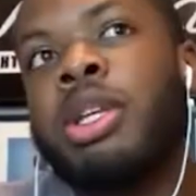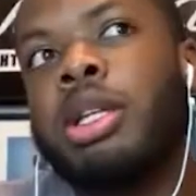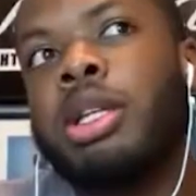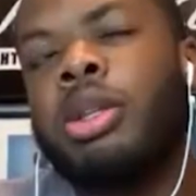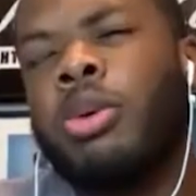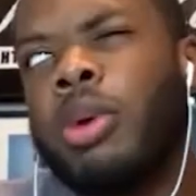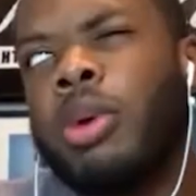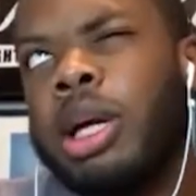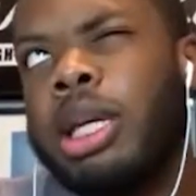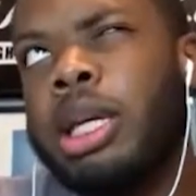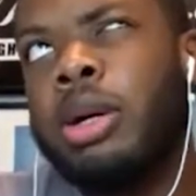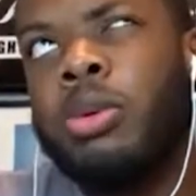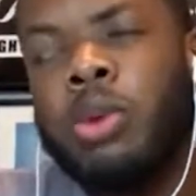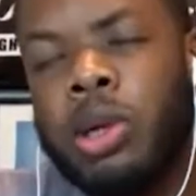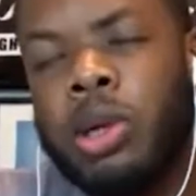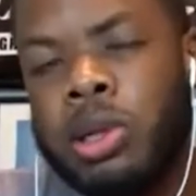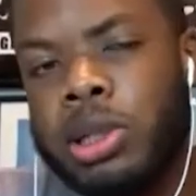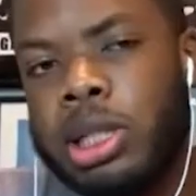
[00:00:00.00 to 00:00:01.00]
The way it
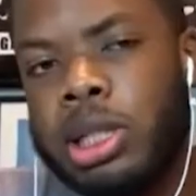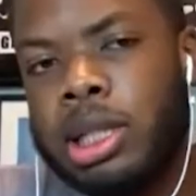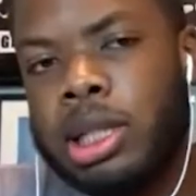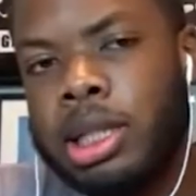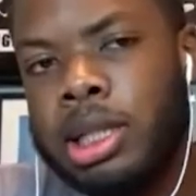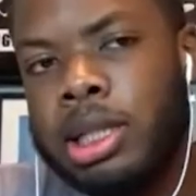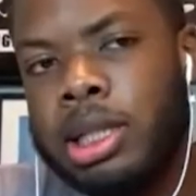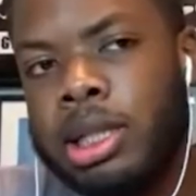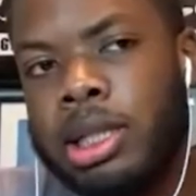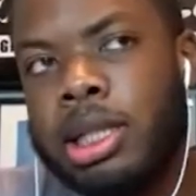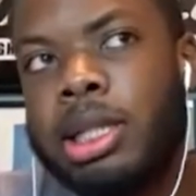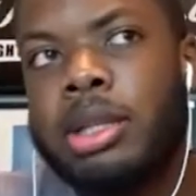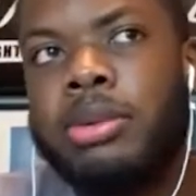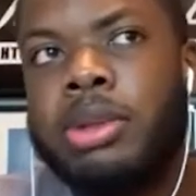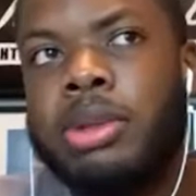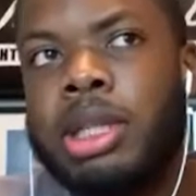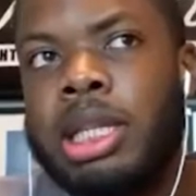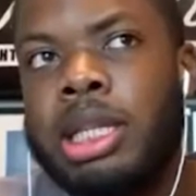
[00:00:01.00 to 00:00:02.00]
works is
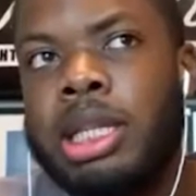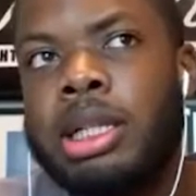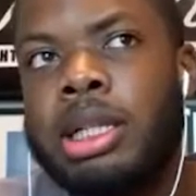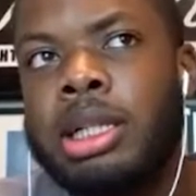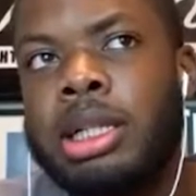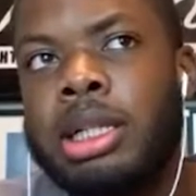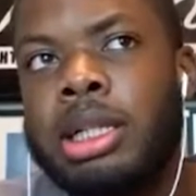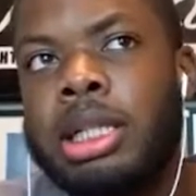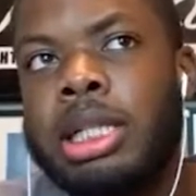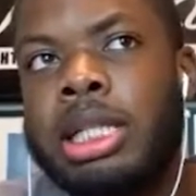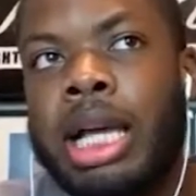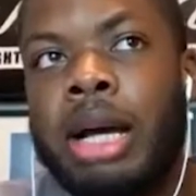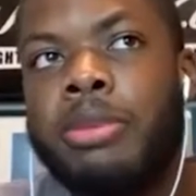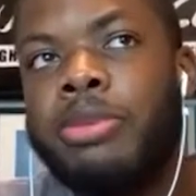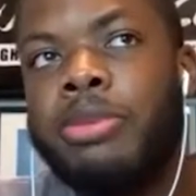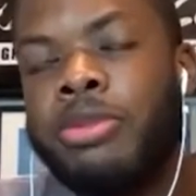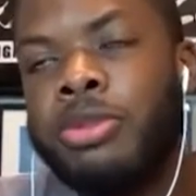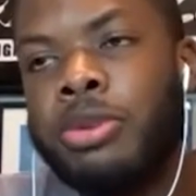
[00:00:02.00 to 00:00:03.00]
the
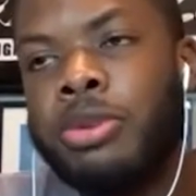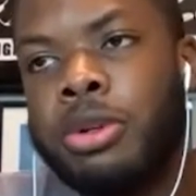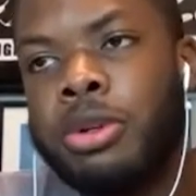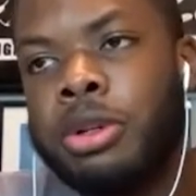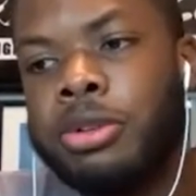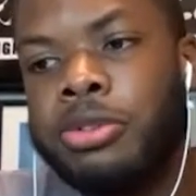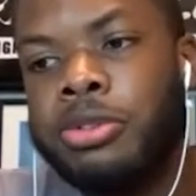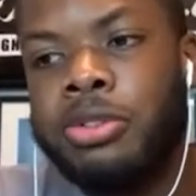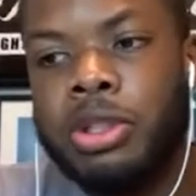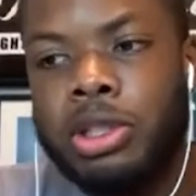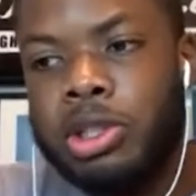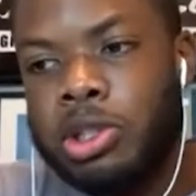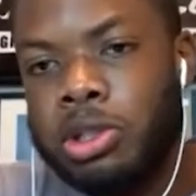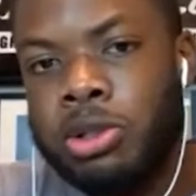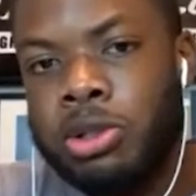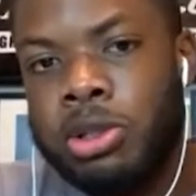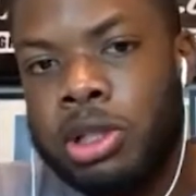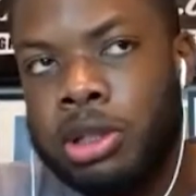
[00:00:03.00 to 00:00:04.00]
top four
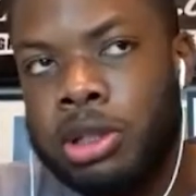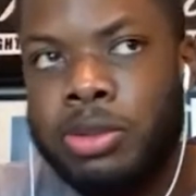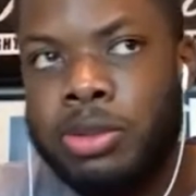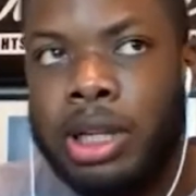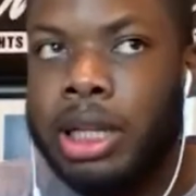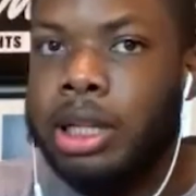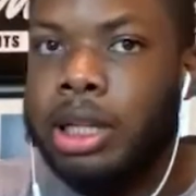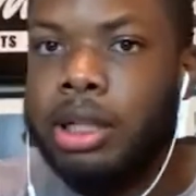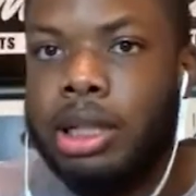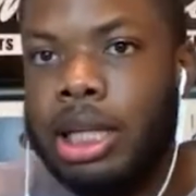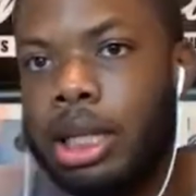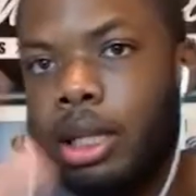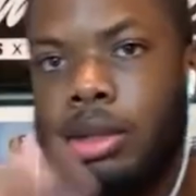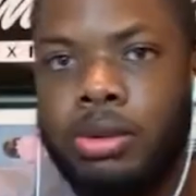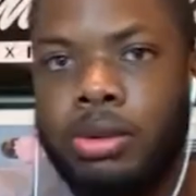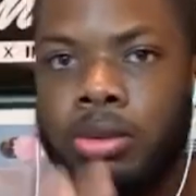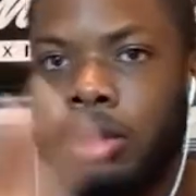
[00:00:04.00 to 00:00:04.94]
finishers of like that,